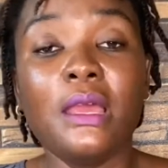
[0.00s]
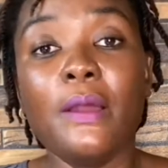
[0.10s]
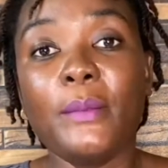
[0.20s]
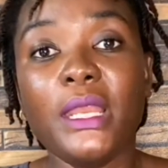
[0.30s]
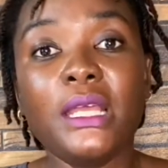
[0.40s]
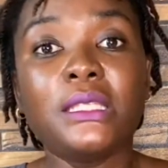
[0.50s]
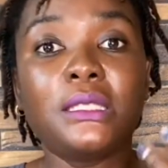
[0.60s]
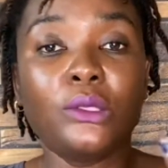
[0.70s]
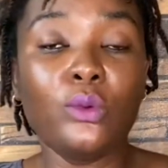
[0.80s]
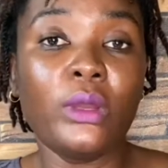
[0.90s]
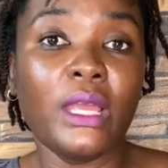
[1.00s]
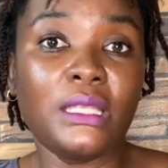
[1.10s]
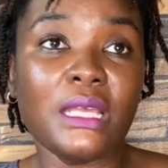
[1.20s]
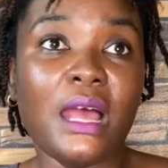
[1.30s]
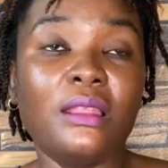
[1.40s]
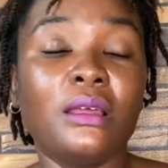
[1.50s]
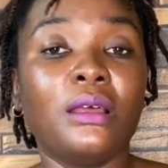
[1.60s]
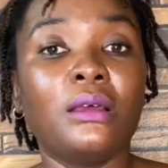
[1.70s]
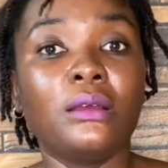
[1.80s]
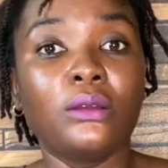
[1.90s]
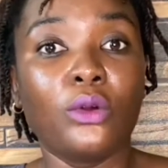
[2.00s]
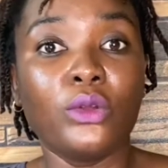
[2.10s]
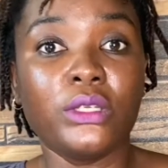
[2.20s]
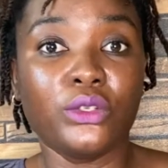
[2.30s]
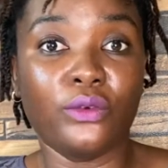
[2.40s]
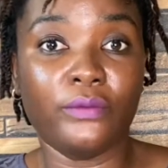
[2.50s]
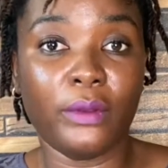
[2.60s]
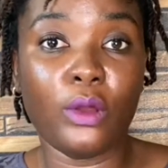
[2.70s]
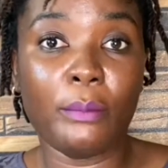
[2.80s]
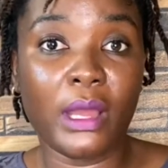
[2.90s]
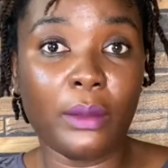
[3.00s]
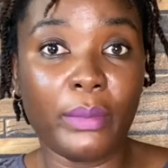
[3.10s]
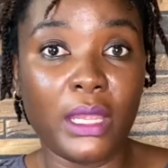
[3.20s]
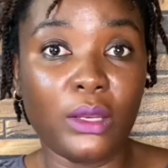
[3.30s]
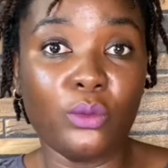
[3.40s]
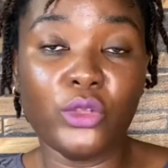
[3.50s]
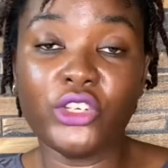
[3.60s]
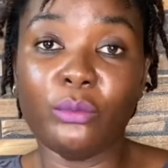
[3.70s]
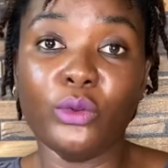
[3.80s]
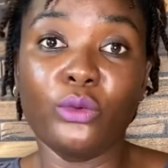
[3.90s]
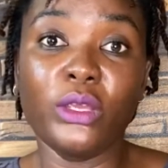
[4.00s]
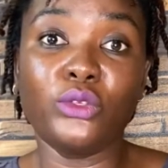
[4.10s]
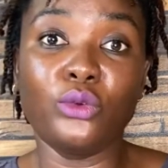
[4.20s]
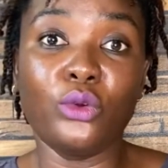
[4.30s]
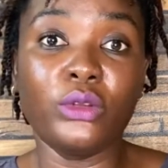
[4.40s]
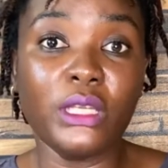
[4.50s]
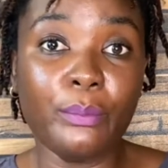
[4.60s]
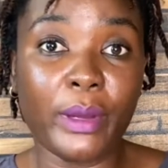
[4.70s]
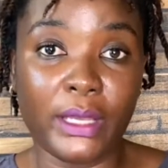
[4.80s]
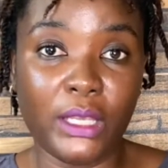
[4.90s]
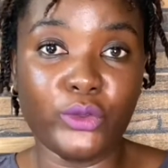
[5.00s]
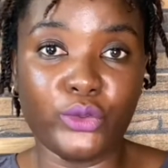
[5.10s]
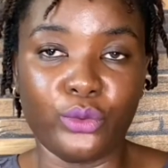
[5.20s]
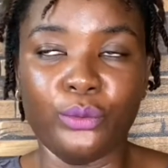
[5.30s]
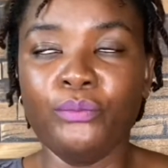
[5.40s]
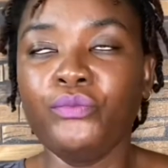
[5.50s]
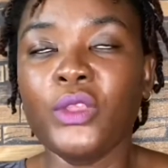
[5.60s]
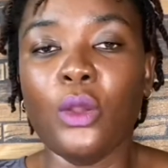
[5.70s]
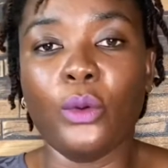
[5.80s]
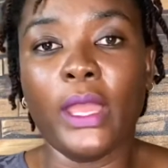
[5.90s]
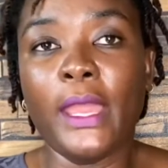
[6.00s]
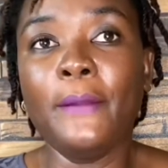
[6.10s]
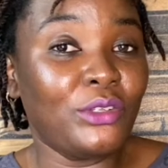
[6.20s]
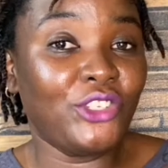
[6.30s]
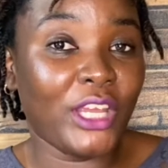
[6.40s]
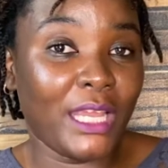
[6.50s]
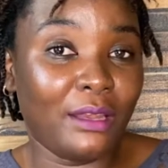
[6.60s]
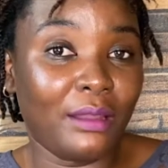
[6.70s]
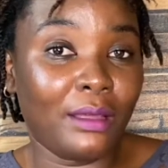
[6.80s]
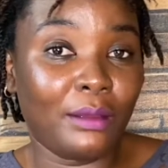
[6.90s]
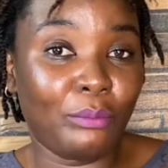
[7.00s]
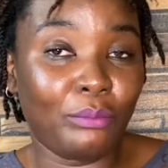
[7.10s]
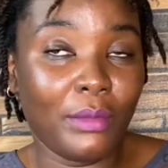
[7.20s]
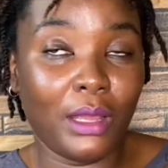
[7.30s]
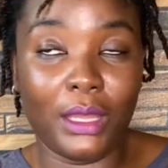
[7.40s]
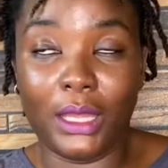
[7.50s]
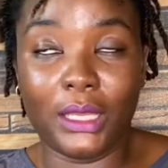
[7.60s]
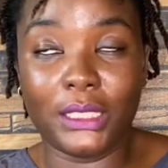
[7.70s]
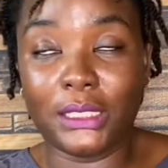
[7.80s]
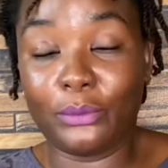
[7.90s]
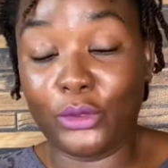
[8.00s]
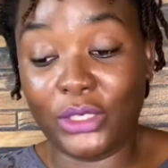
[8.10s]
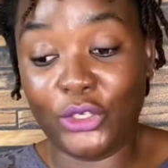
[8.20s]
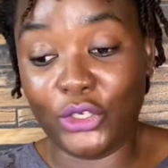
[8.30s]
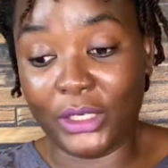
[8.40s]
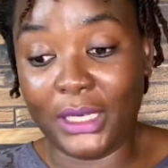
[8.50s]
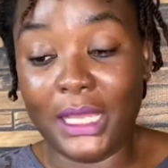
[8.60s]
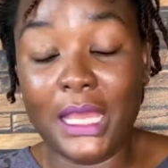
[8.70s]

but let's look at other causes of lower back pain, which I'm not going to go deeper into. Okay, posture and position.